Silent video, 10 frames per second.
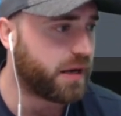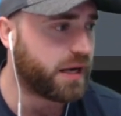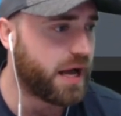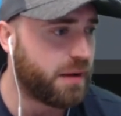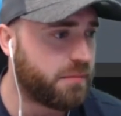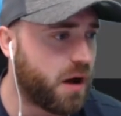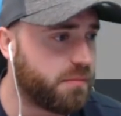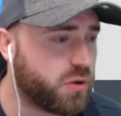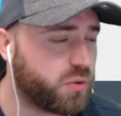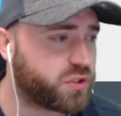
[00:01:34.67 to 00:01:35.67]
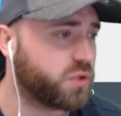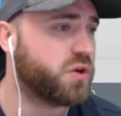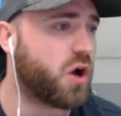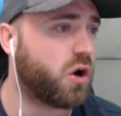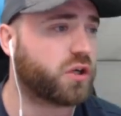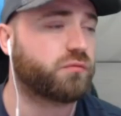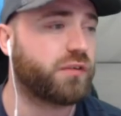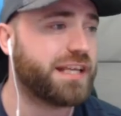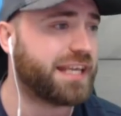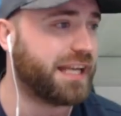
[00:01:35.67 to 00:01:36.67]
but um, Amuzu and
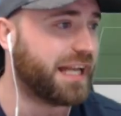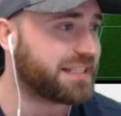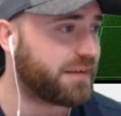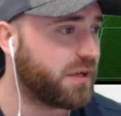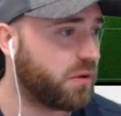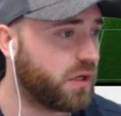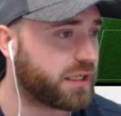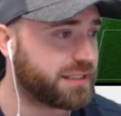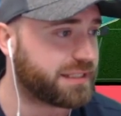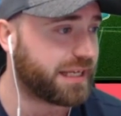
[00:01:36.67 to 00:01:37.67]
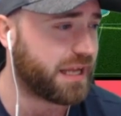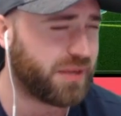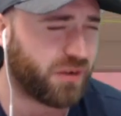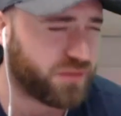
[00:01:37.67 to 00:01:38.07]
Okariki, let's have a little look and see. I mean,